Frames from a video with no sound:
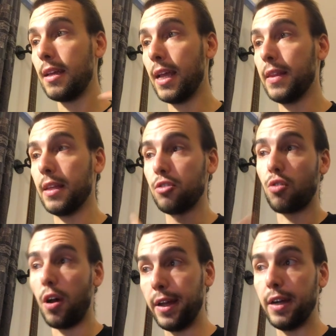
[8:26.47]
and then
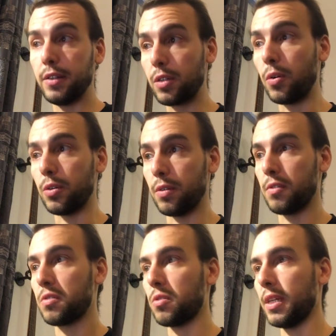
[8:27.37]
draw it on the corner of the
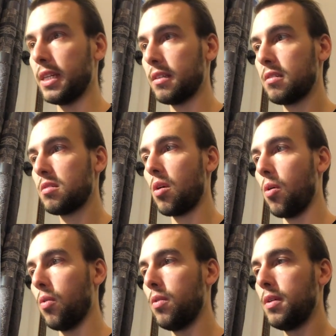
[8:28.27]
screen.
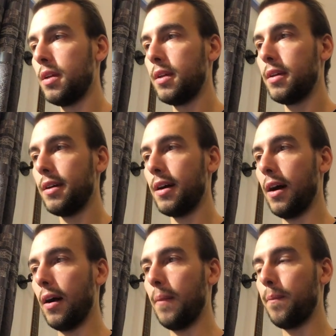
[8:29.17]
So
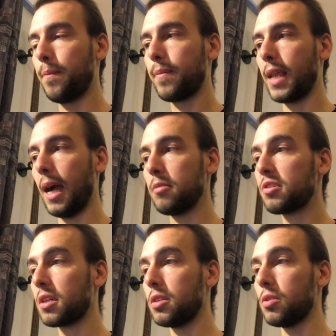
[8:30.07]
I'm
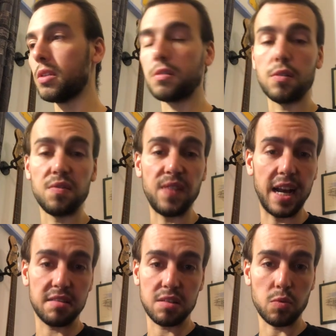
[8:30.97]
just going to do this the
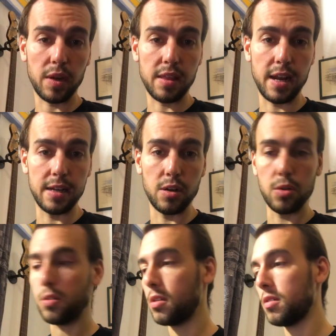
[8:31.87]
fastest way that I
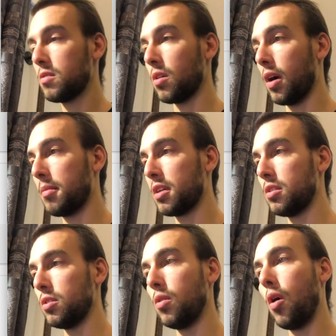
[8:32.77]
know. So I'm going to
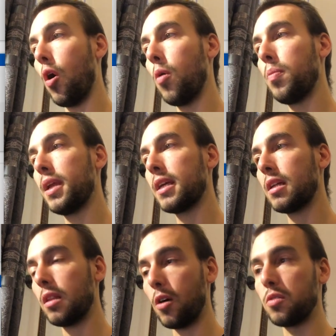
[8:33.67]
do open and
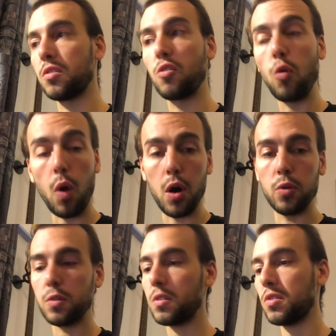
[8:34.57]
close
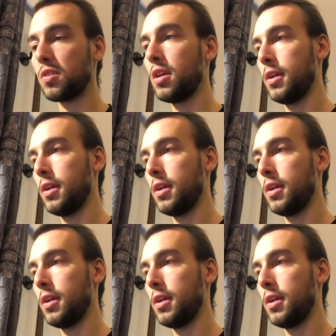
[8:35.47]
quotes,